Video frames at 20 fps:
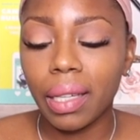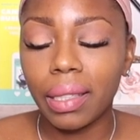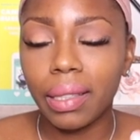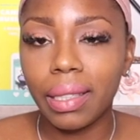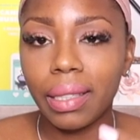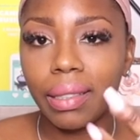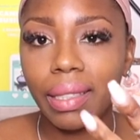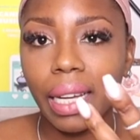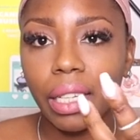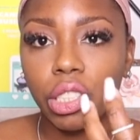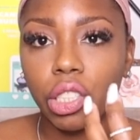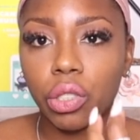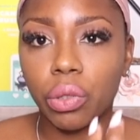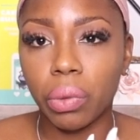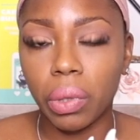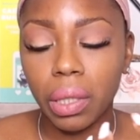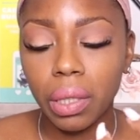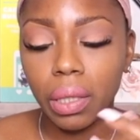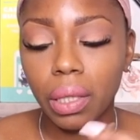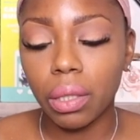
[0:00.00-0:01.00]
it's not
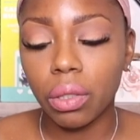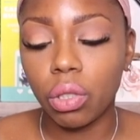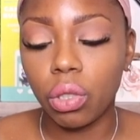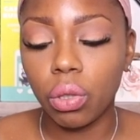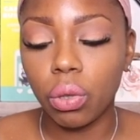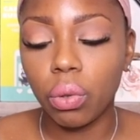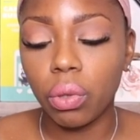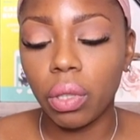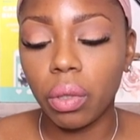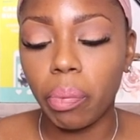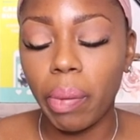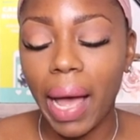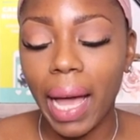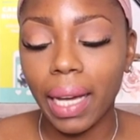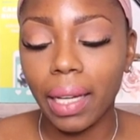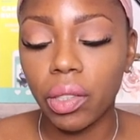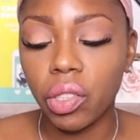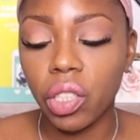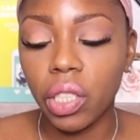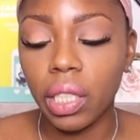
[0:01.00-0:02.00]
shrunk to the
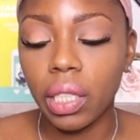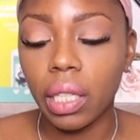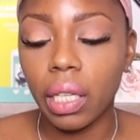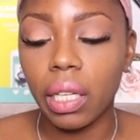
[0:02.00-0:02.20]
packaging.